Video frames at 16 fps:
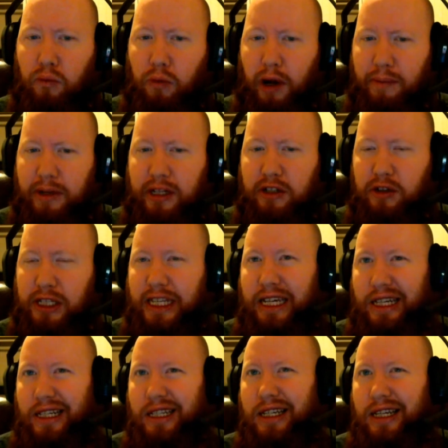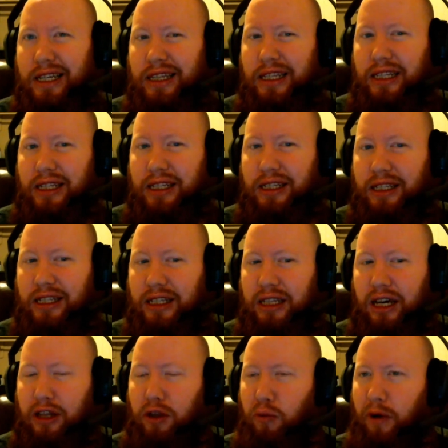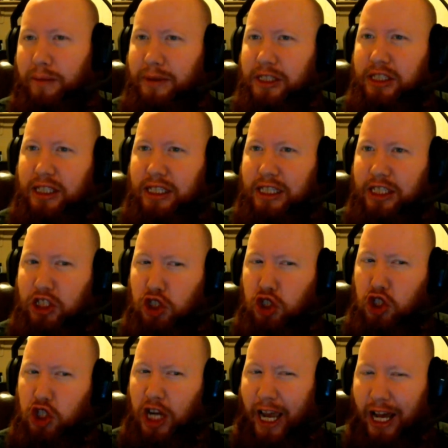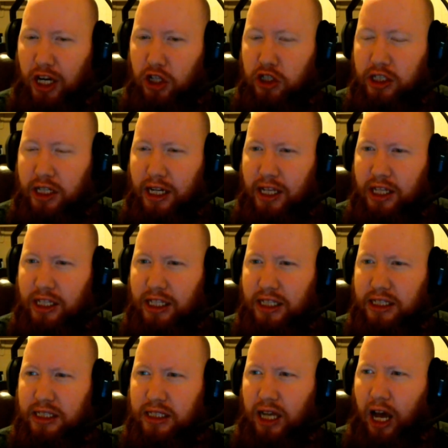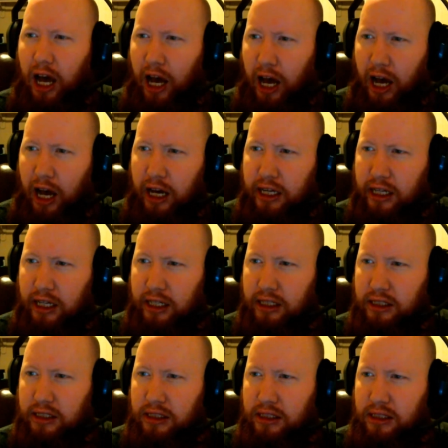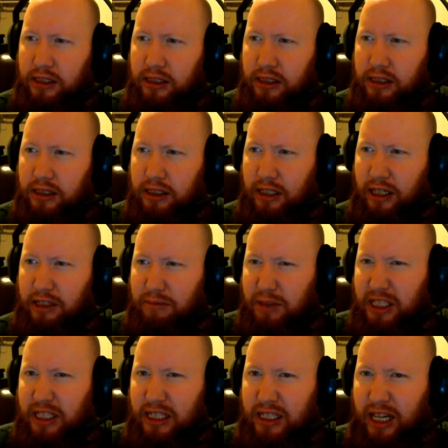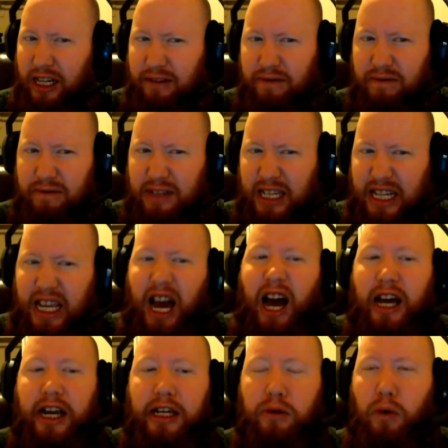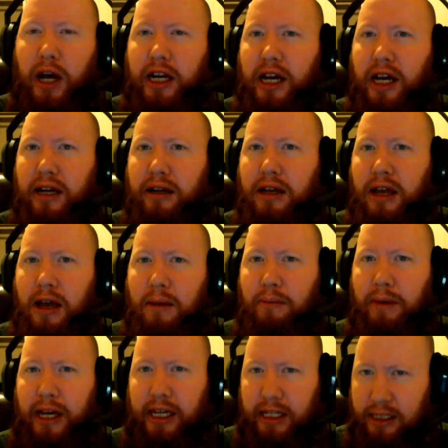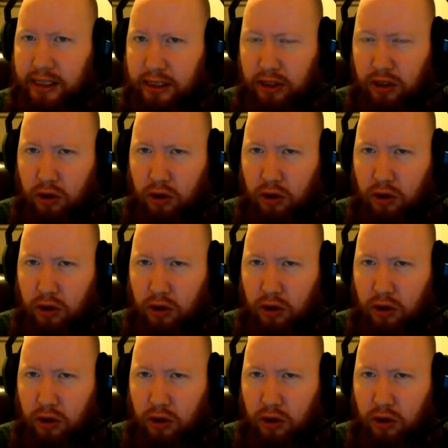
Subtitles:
weapon to get than any of the other weapons in this challenge, and I think that's odd and not to mention kind of idiotic. Why not make it